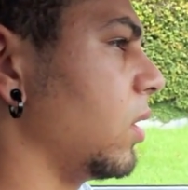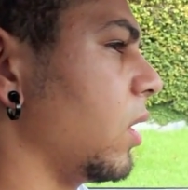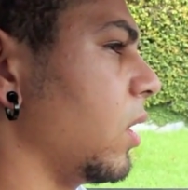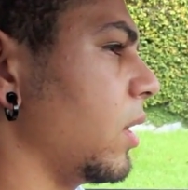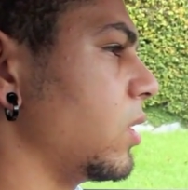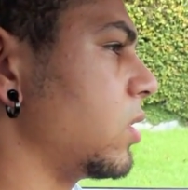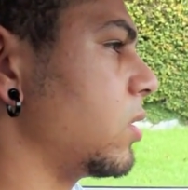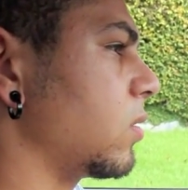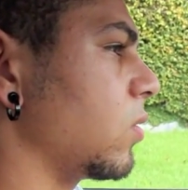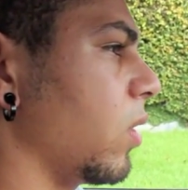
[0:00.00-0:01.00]
I
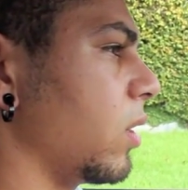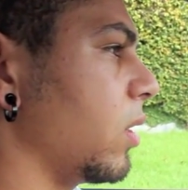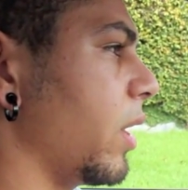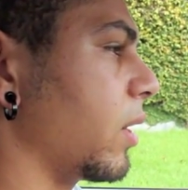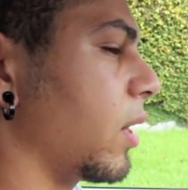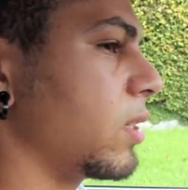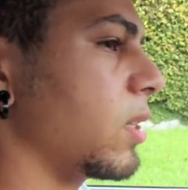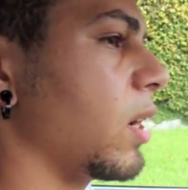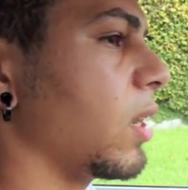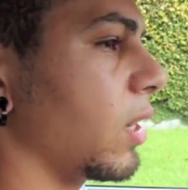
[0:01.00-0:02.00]
just got I
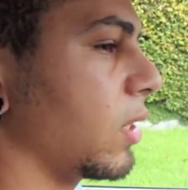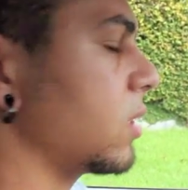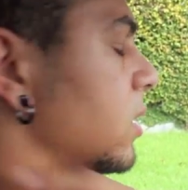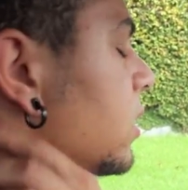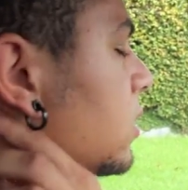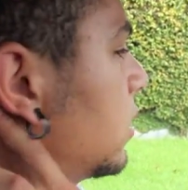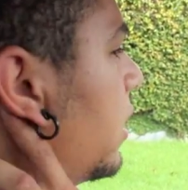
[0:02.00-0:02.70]
started listening to